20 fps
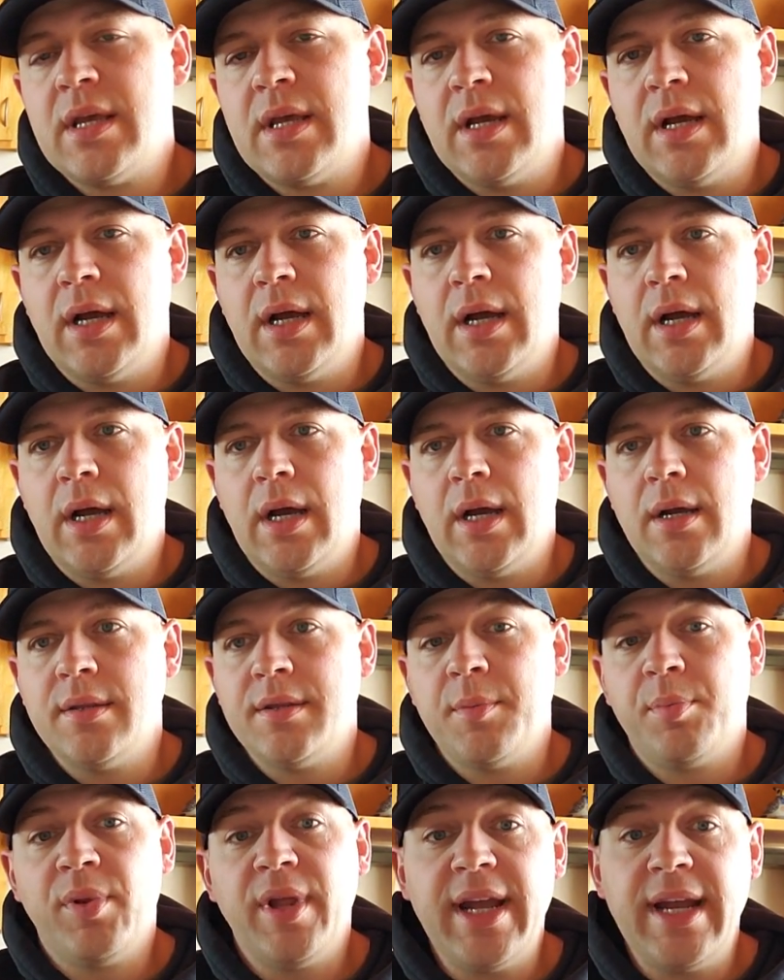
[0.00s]

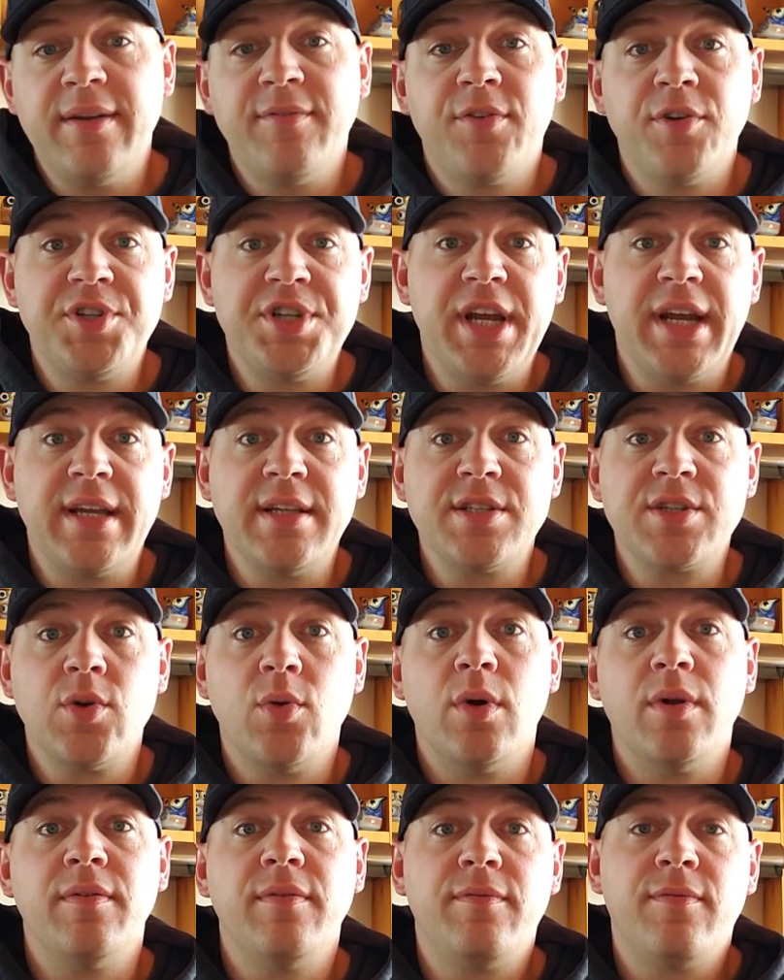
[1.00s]
The plan for chickens
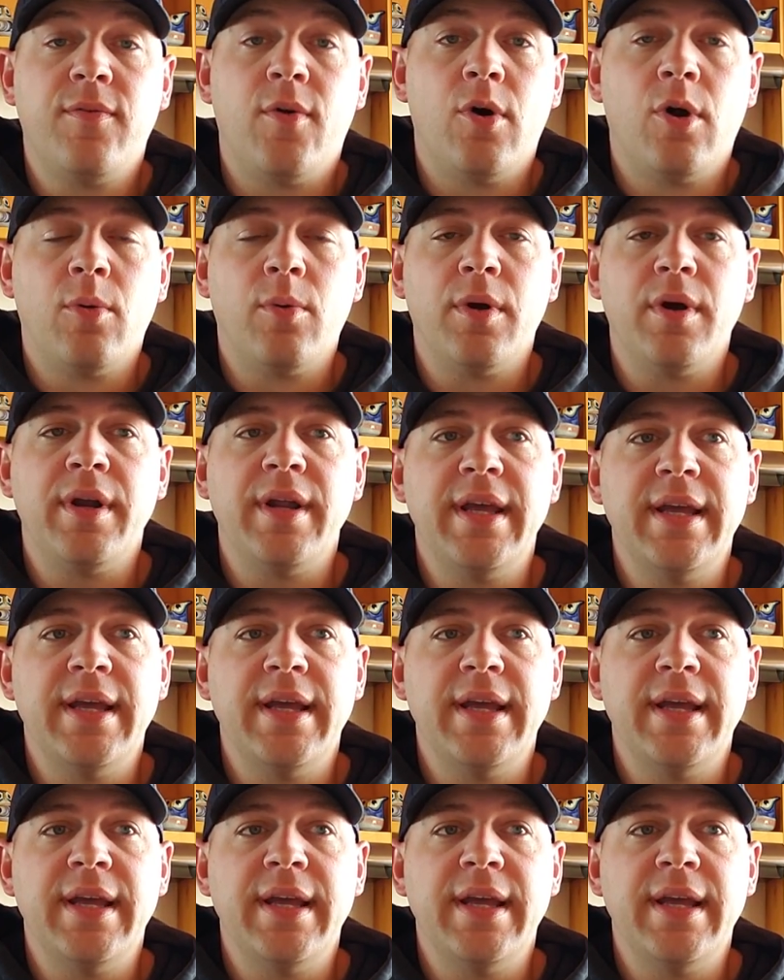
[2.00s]
going forward